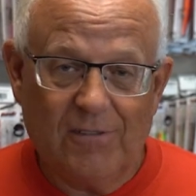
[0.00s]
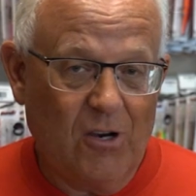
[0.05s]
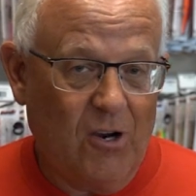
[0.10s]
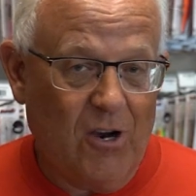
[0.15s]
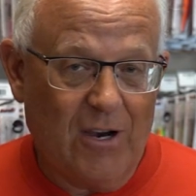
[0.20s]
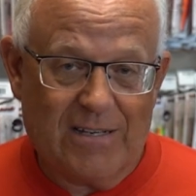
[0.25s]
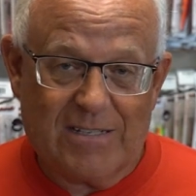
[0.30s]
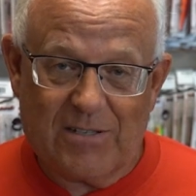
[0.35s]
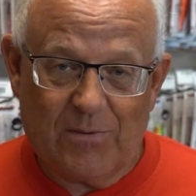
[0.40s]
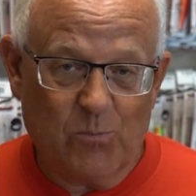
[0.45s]

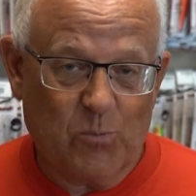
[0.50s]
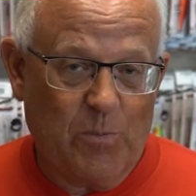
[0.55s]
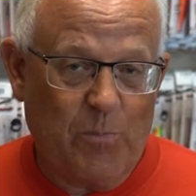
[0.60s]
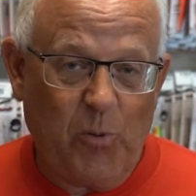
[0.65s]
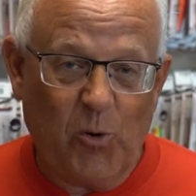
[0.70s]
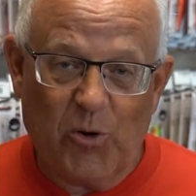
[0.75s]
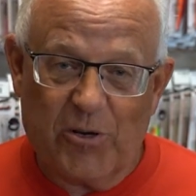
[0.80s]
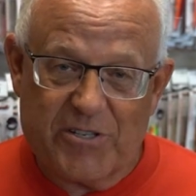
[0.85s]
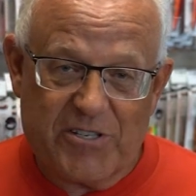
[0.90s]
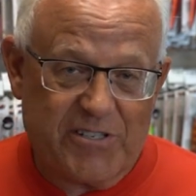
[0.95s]
awesome
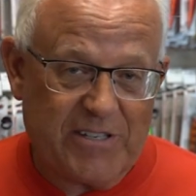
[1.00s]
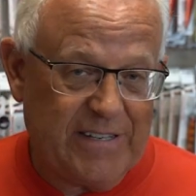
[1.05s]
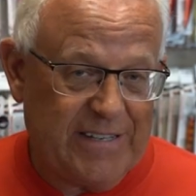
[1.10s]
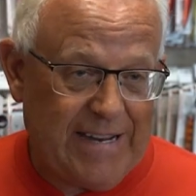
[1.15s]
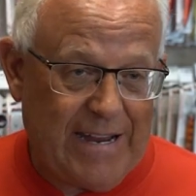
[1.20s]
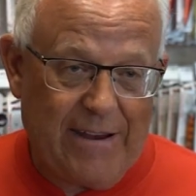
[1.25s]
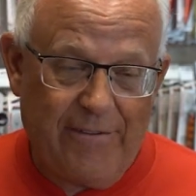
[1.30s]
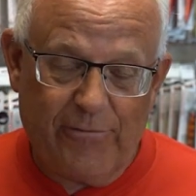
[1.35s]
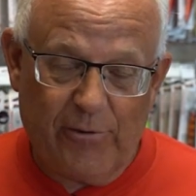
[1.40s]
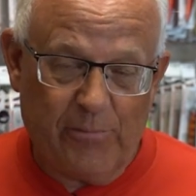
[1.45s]
reports
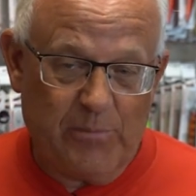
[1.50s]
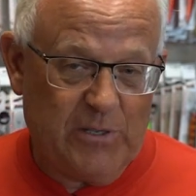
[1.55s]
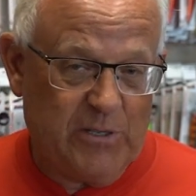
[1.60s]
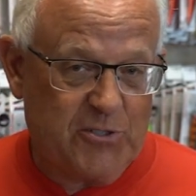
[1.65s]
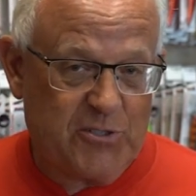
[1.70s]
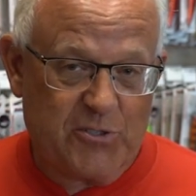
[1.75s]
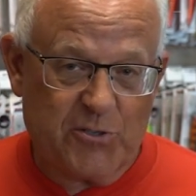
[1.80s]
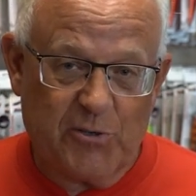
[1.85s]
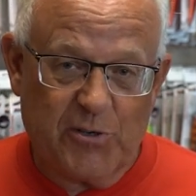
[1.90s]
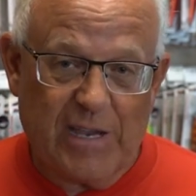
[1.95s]
today from
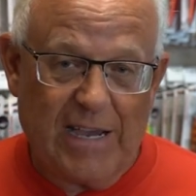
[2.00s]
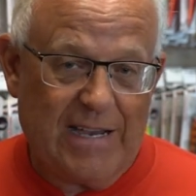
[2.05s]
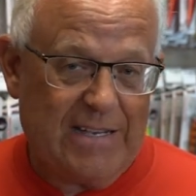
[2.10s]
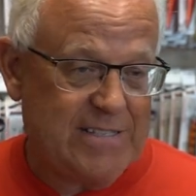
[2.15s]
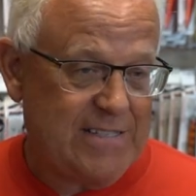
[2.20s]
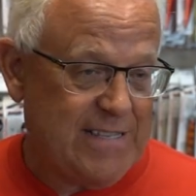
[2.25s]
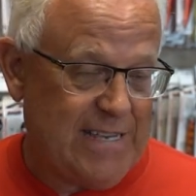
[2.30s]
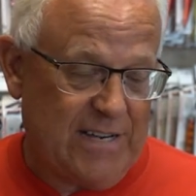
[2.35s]
those two guys.